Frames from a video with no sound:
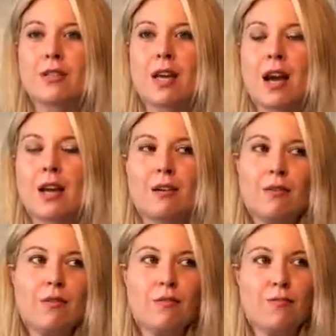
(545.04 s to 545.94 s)
to take
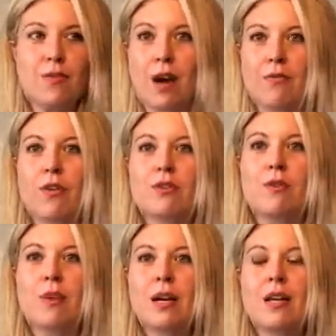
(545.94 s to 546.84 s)

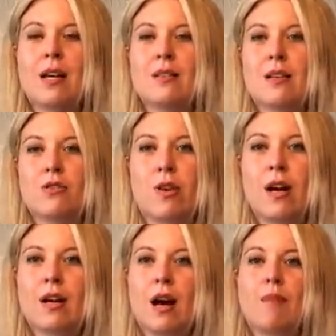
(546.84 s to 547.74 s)
diverse opinions and
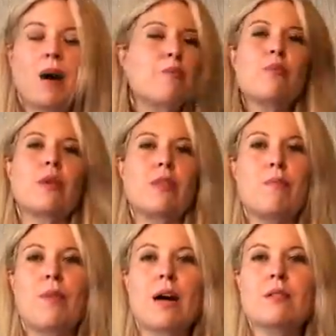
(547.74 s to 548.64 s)
try and come up with
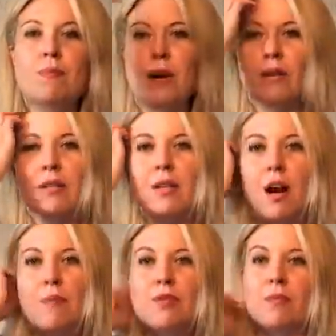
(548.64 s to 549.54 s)
the best policy
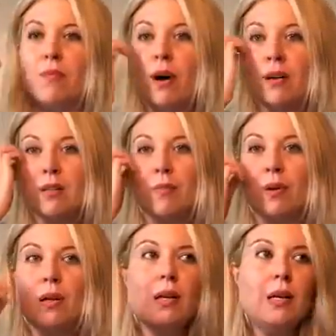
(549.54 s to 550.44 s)
option
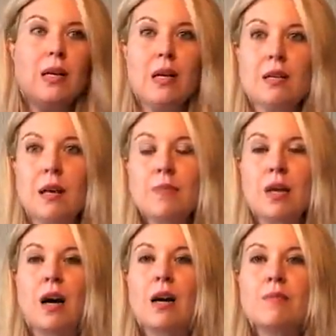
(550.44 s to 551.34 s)
possible.
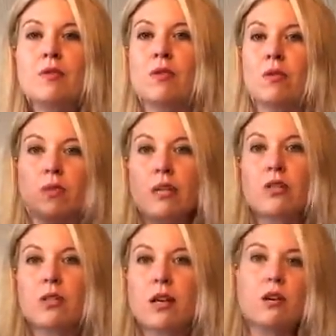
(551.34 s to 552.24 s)
Sometimes,
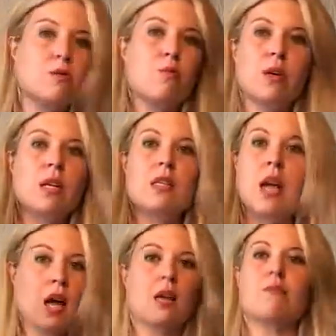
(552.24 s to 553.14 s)
legislators,
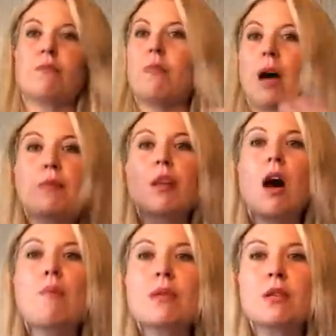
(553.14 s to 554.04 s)
I'm in
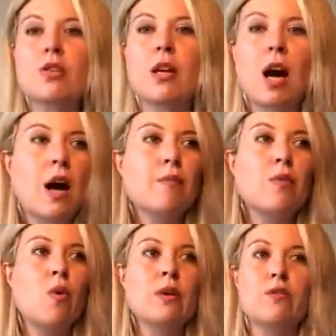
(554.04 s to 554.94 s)
the opposition.
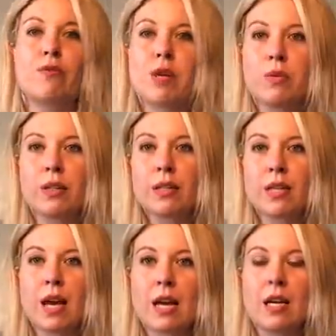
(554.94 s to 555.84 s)
I'm going to frequently
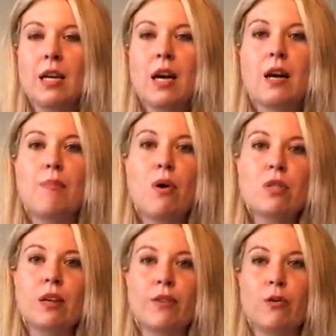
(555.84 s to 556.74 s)
take an
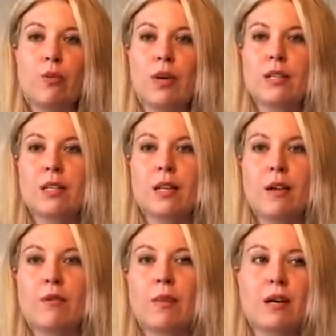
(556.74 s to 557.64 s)
opposing viewpoint to the
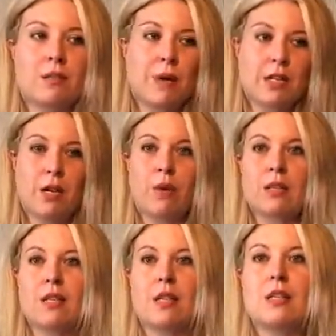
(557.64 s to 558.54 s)
government, especially when
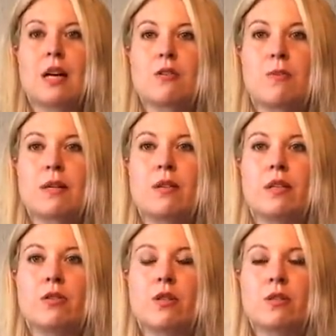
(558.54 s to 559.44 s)
it's in the
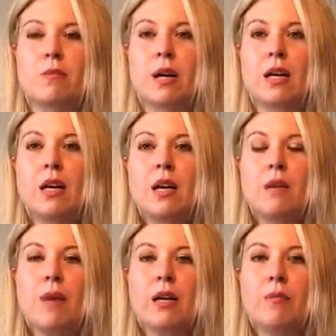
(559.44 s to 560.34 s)
detrimental interest to
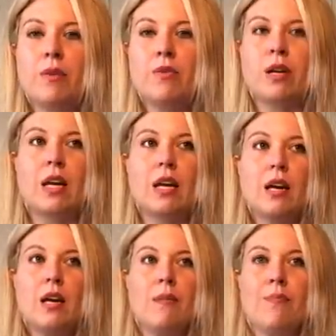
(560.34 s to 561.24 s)
my community.
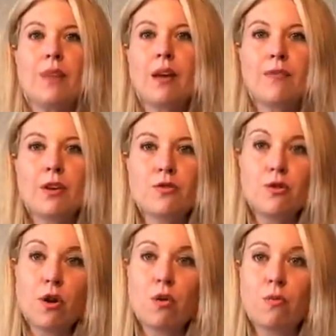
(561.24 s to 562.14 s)
If there's
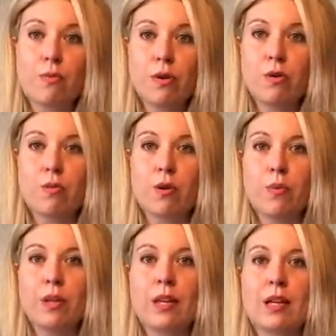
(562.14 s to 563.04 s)
no room or
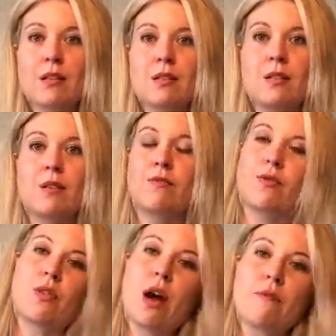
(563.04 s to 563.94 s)
willingness
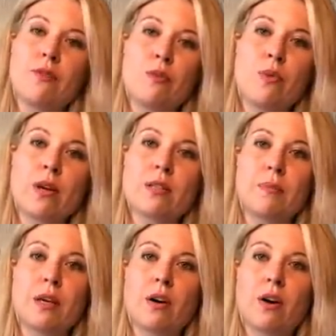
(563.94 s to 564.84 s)
for that viewpoint
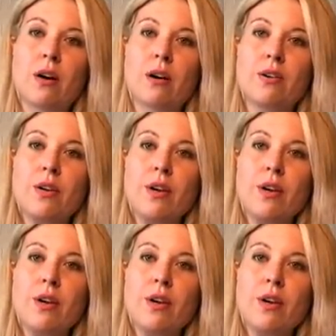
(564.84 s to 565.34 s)
to be heard,